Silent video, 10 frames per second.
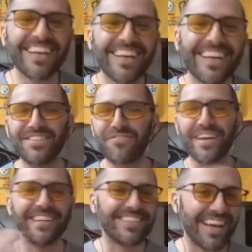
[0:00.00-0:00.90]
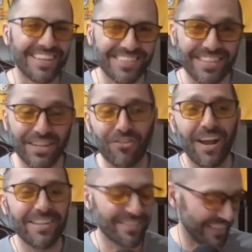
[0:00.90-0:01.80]
It is fantastic.
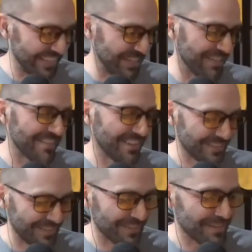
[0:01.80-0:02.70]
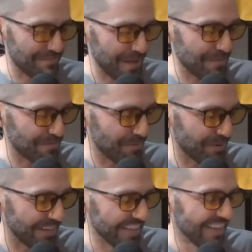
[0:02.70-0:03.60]
Congratulations also on the baby
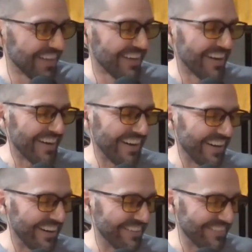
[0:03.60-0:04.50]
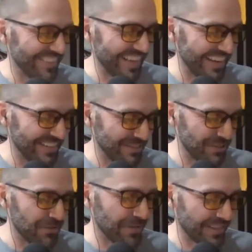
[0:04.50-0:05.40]
boy uh, that is
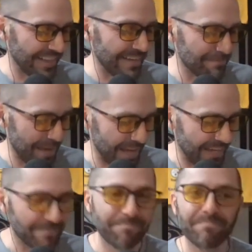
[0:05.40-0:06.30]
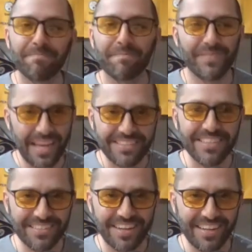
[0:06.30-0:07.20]
due in late May. That's
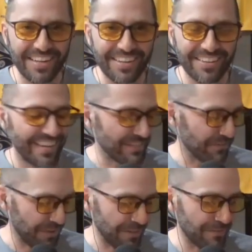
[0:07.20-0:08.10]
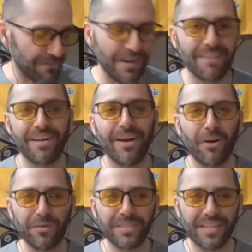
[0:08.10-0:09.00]
exciting. As a father of five, I
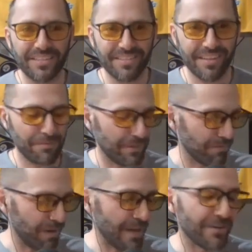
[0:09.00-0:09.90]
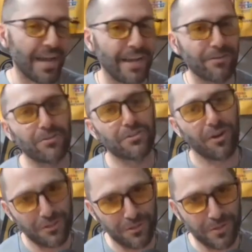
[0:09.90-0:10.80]
always get excited when the Ride or Die Crew
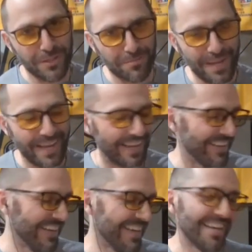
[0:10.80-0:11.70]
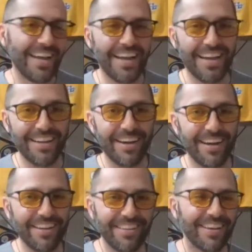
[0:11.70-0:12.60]
starts to expand. And
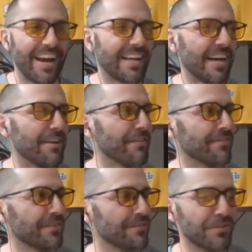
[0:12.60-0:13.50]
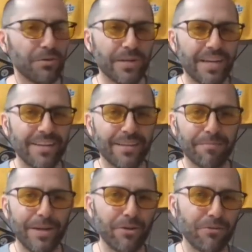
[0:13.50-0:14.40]
uh, I kind of view it kind of
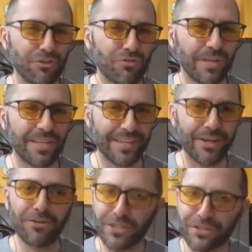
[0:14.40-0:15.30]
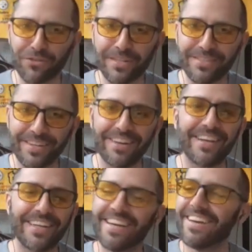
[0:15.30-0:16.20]
like my own tree, like coaching trees, you know,
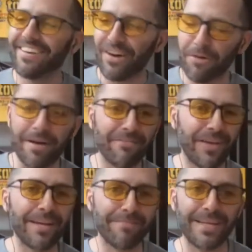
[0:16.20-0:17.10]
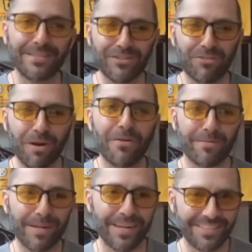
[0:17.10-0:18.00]
like, oh, my fan base is
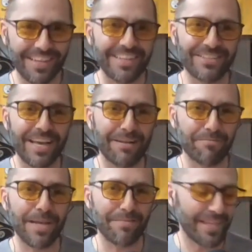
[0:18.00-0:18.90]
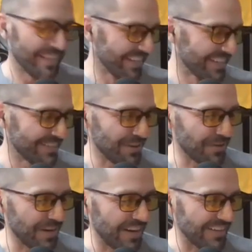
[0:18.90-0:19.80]
growing because they just had a baby.
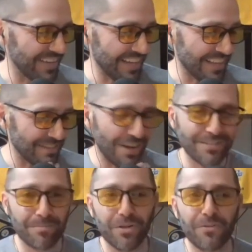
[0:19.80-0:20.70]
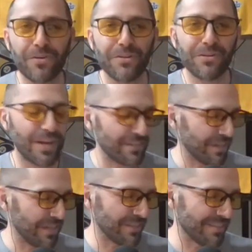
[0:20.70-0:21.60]
So, uh, yeah, that's awesome. Good for you.
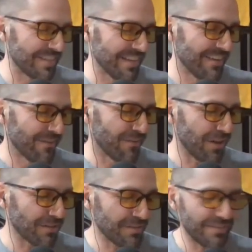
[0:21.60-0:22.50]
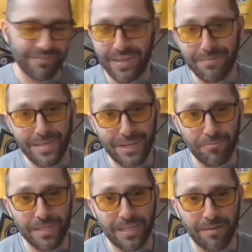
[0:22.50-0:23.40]
Congratulations, Russ. Maybe
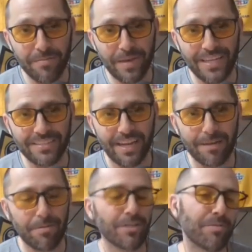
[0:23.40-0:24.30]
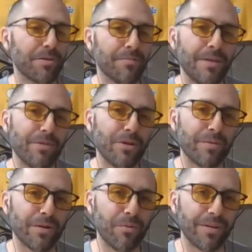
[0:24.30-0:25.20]
he'll become a mainstay in Pittsburgh, and maybe he'll
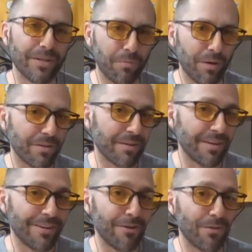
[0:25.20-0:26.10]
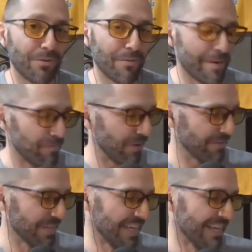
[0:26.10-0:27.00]
be a one-year wonder and no one will remember it.
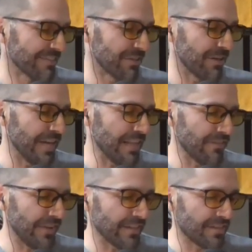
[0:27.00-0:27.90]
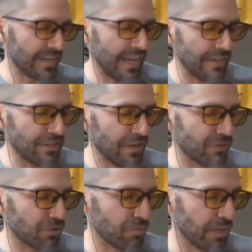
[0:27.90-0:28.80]
Let's go to Nathan Van Slyke. Hey,
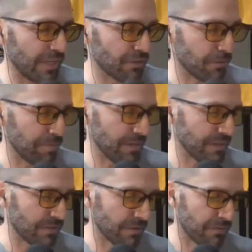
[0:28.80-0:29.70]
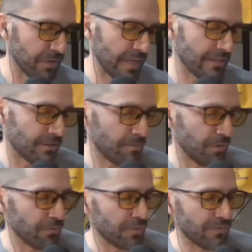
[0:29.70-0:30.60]
Jeff, just want to get your opinions on the free agency
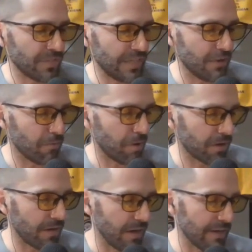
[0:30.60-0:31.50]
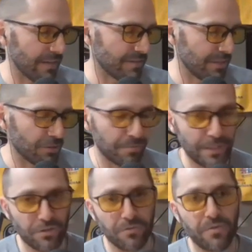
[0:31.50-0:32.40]
moves we've seen Omar Khan and the Steelers
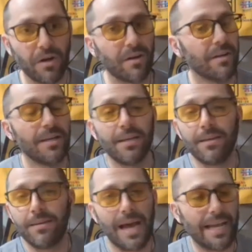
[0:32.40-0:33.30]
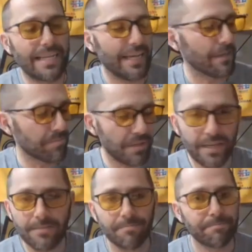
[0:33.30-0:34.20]
make so far. I can't
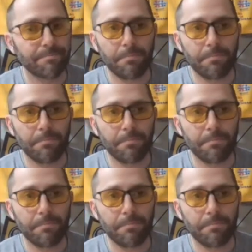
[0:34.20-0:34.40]
complain.